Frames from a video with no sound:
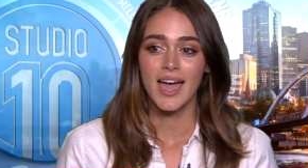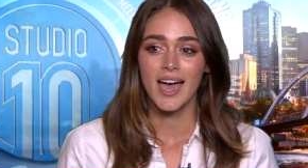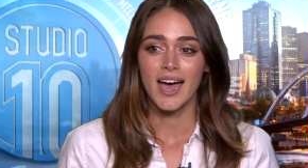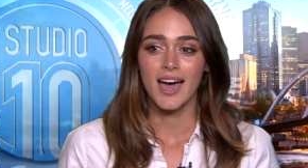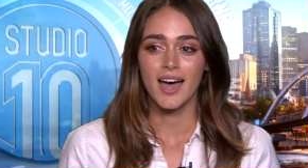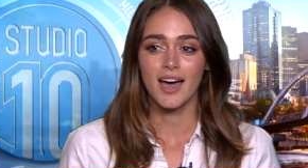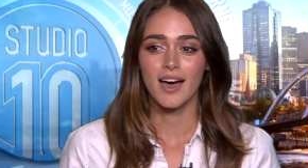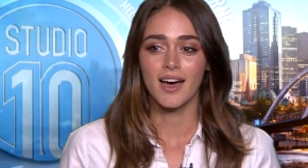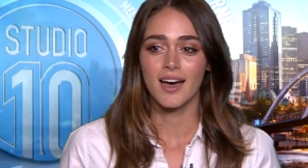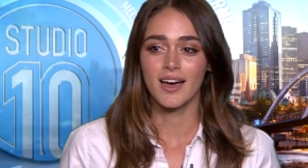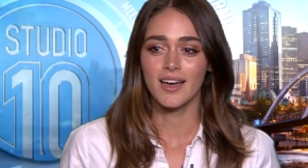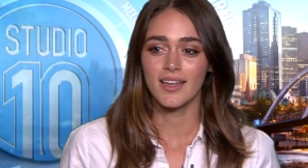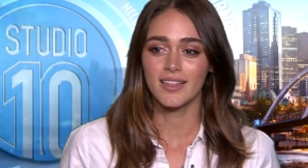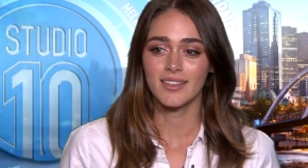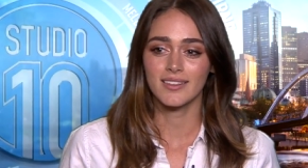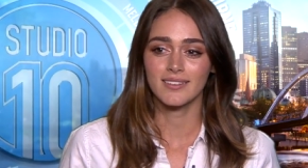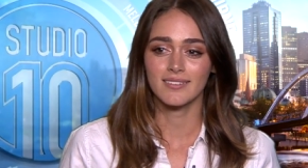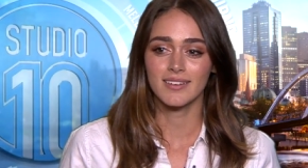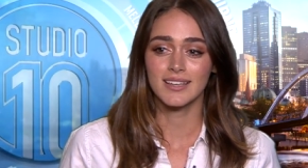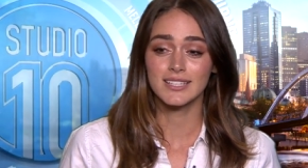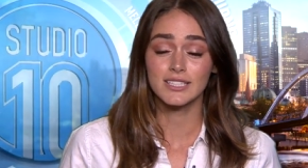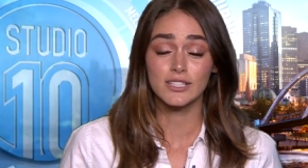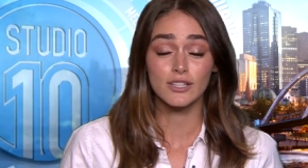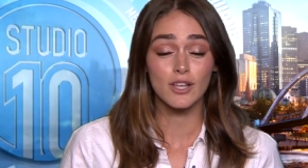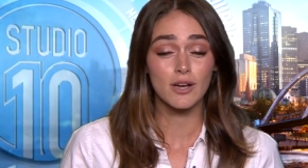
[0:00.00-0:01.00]
uh,
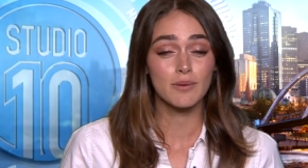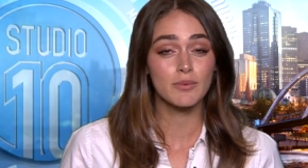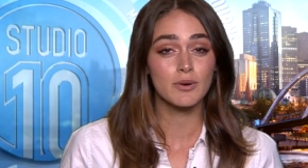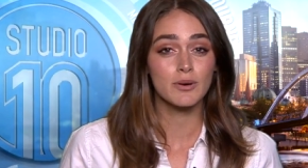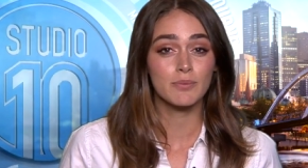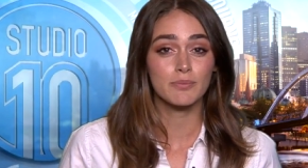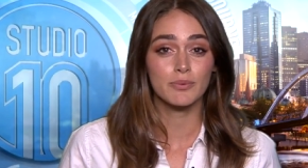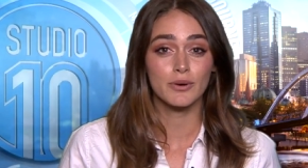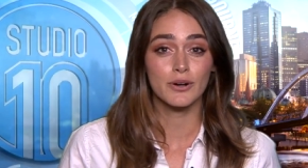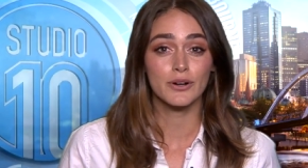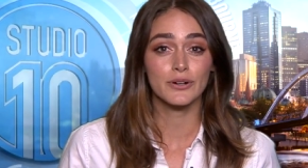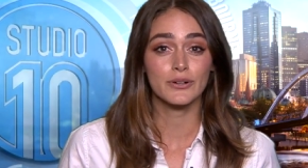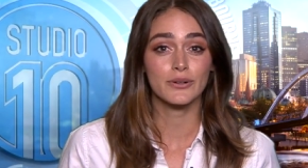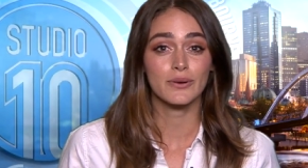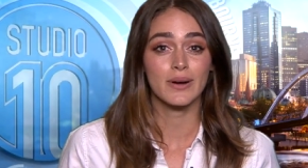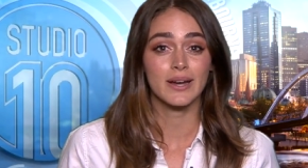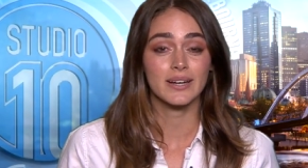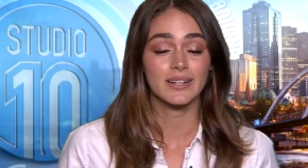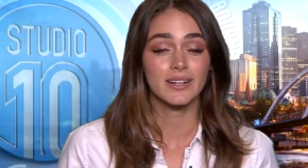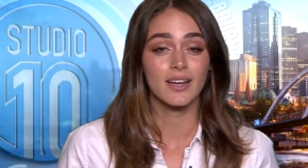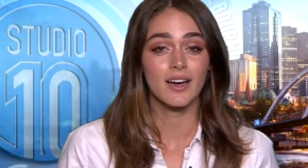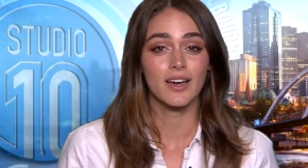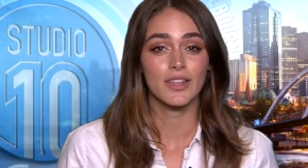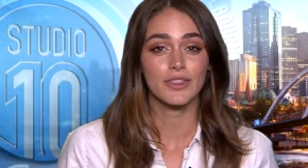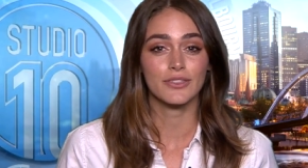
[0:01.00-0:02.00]
it's a lot more brutal
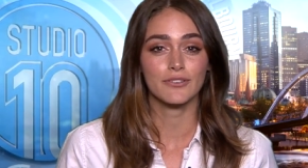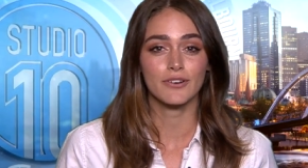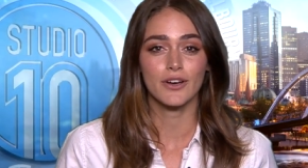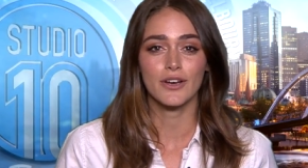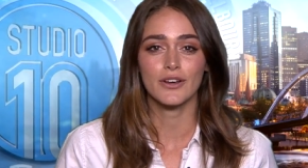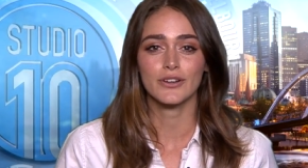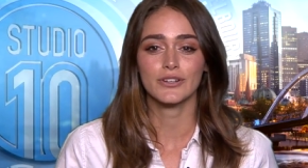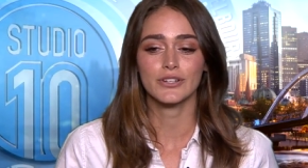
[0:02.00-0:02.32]
and cutthroat,